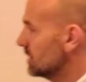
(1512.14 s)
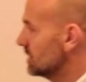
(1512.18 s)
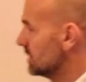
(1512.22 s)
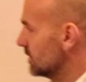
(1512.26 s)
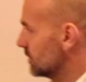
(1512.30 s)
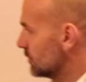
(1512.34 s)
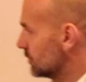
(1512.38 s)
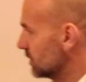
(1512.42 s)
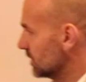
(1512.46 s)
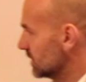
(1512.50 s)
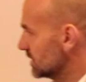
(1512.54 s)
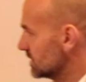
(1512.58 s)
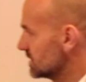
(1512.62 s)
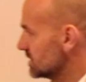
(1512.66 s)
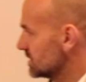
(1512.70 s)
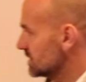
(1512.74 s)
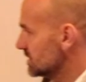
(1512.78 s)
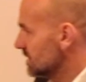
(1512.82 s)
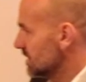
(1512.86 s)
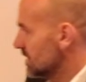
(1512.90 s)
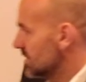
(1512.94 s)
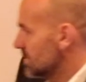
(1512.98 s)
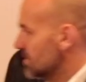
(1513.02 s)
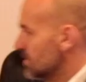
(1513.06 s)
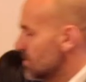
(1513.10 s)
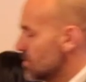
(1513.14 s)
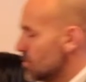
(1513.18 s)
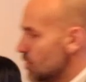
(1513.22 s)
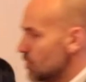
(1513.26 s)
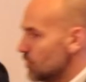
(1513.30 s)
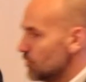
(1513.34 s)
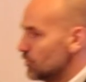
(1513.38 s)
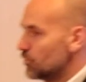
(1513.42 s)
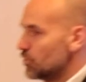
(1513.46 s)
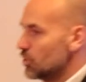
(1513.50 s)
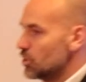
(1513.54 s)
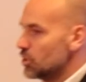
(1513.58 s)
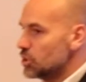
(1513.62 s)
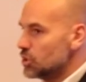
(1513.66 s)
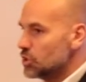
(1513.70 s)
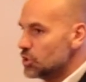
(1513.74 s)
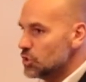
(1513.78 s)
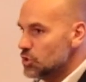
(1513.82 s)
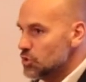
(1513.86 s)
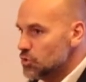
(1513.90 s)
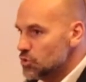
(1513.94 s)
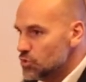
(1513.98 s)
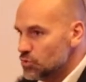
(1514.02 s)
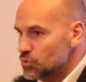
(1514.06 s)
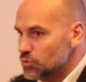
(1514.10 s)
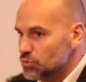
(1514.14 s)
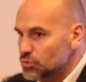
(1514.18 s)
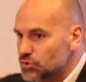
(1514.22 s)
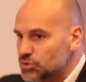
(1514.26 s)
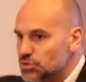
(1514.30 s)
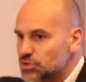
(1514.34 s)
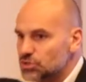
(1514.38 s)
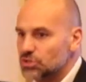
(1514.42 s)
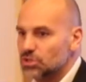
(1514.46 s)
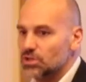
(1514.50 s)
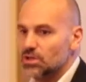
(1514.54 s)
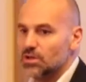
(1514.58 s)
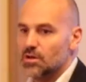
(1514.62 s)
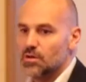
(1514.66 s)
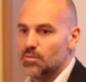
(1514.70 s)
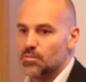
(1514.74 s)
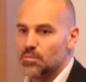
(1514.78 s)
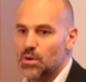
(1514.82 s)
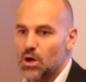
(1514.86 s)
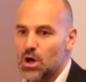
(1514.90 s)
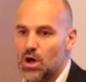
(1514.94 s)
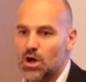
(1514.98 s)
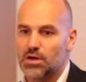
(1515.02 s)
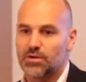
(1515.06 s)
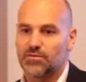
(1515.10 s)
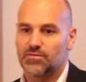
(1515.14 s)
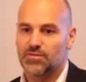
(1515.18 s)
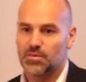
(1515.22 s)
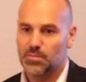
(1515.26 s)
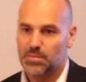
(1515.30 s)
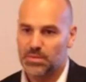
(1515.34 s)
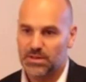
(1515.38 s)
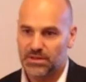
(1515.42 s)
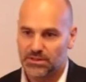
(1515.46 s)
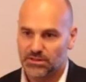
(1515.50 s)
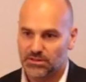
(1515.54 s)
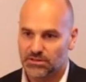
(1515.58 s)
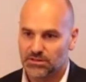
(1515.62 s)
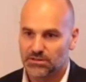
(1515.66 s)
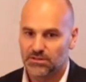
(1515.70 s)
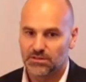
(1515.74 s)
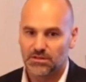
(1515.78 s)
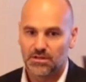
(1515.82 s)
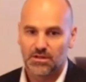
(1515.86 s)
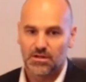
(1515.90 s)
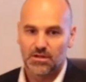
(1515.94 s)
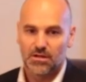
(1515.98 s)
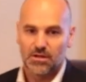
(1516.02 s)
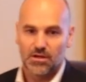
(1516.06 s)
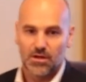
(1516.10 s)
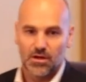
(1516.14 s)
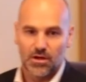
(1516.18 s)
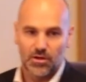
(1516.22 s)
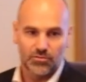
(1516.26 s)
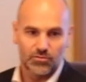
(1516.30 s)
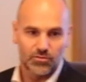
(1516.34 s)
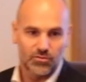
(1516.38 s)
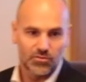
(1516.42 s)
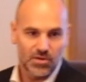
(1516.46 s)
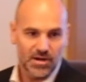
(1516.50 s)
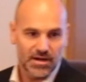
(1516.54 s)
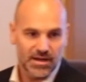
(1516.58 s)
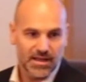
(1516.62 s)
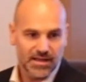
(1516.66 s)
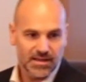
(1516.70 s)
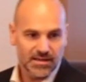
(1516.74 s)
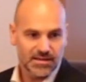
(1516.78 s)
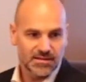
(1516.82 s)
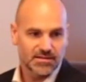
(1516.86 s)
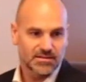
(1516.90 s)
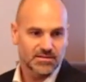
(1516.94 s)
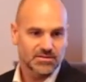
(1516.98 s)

difference for a huge part of the bill of running